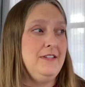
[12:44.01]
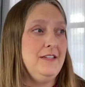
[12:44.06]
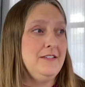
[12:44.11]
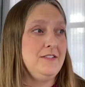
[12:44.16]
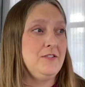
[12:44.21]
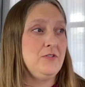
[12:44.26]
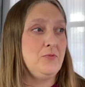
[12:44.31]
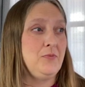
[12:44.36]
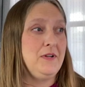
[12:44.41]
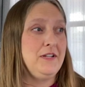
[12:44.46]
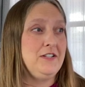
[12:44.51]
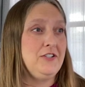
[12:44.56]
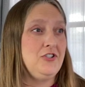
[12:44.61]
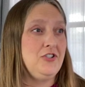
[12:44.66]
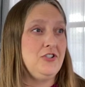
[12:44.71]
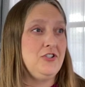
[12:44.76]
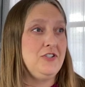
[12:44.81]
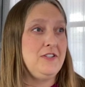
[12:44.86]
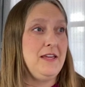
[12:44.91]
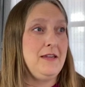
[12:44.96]

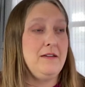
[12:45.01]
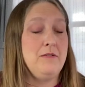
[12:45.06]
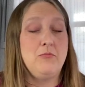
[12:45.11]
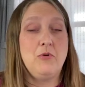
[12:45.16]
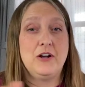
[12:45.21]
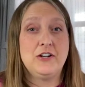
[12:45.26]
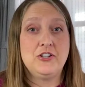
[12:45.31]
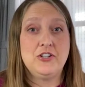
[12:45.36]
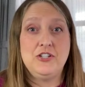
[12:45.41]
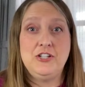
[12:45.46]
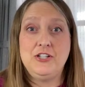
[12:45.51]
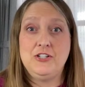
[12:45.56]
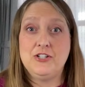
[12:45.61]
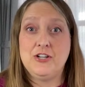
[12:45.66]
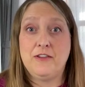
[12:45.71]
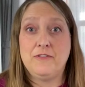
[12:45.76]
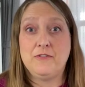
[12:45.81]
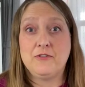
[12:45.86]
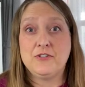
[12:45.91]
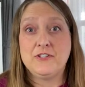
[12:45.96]
switched. They watched each
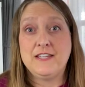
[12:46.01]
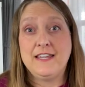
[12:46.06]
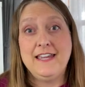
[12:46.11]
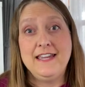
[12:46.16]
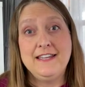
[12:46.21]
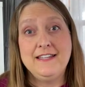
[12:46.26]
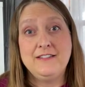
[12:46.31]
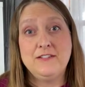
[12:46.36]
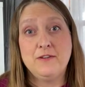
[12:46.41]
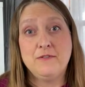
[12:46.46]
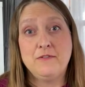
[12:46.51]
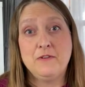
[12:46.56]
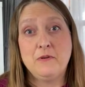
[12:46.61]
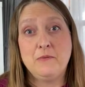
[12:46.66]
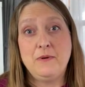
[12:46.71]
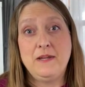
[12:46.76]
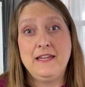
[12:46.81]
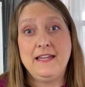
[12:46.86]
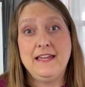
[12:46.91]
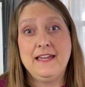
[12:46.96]
other's kids over the
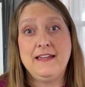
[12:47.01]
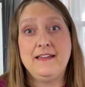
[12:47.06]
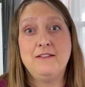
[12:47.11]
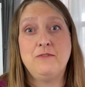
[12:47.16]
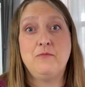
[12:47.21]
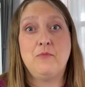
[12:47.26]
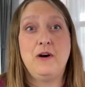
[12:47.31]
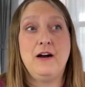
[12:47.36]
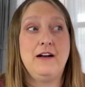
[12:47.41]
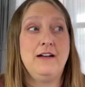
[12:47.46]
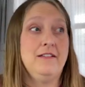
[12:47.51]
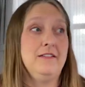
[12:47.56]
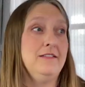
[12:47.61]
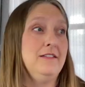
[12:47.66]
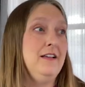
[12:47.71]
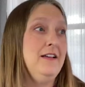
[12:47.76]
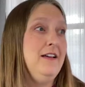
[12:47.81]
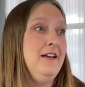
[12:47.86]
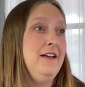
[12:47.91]
weekend while,